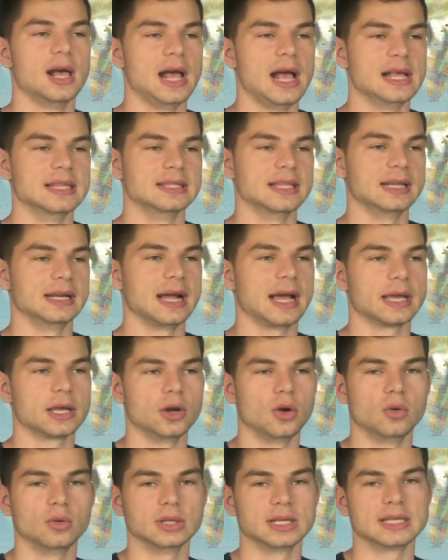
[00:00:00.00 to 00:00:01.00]
and then I can
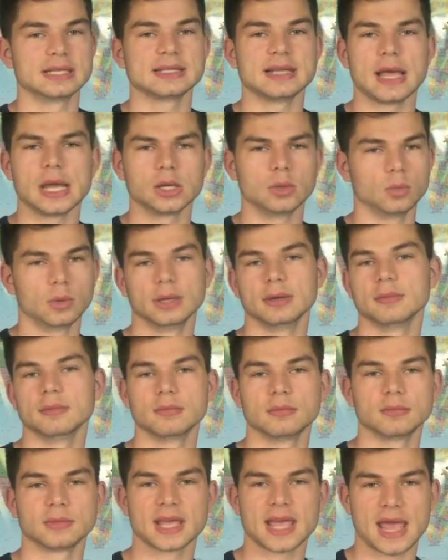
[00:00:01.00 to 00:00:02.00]
only stay in one
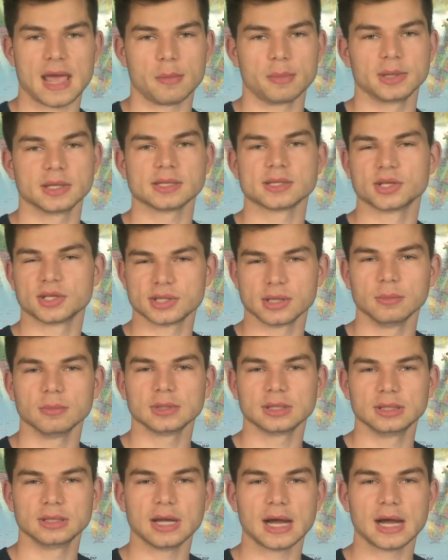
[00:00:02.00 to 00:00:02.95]
campus or something.